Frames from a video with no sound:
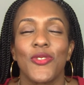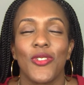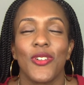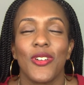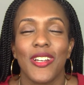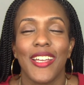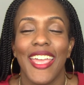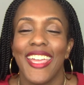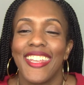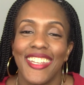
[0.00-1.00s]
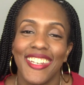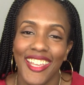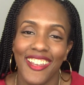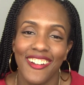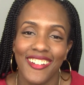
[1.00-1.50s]
for hanging in
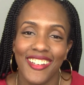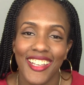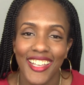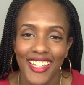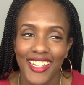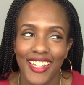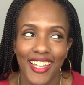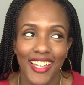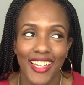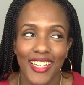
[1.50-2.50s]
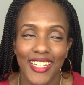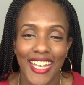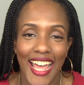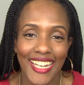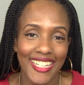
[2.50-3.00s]
there and
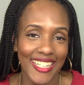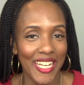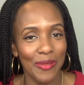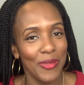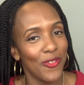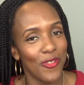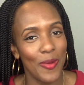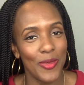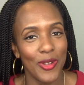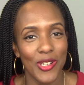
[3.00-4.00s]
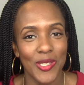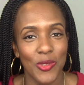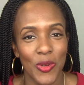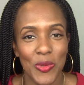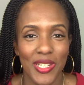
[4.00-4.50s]
not deleting me from your
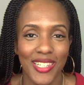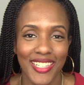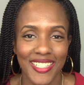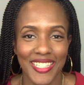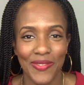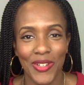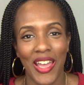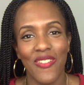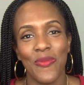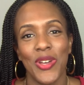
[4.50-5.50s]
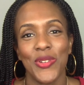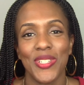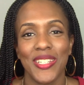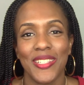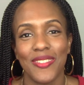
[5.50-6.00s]
subscription list, even though I haven't
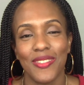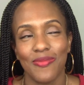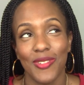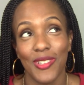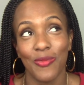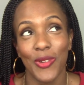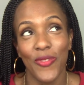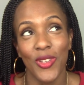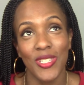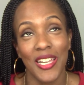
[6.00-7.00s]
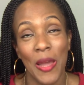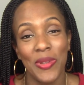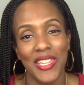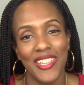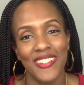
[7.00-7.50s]
posted in what feels like a
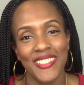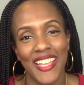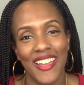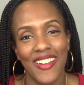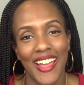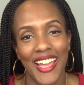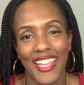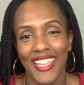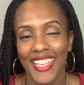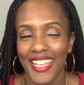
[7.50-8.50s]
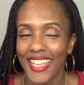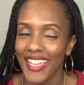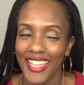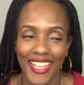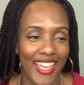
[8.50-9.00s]
couple of years now.
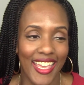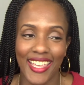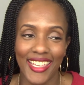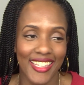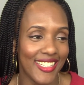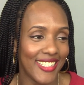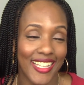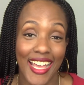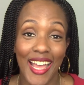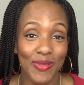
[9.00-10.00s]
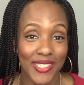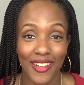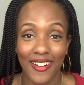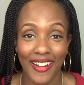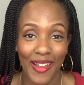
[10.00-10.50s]
Hey, I'm
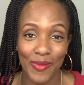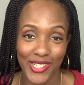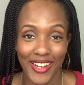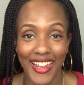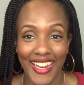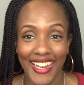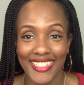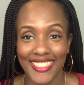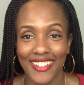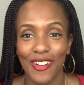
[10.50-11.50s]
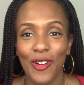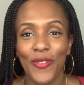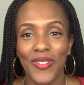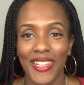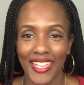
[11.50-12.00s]
sorry, I'm trying, so
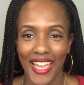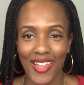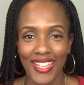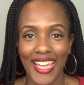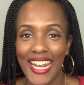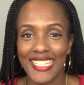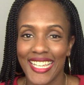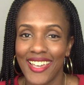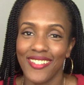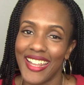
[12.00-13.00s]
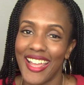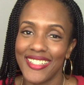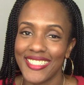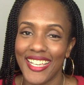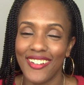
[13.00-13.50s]
hopefully I got it together now.
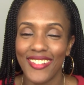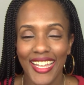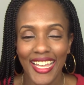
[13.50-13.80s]
So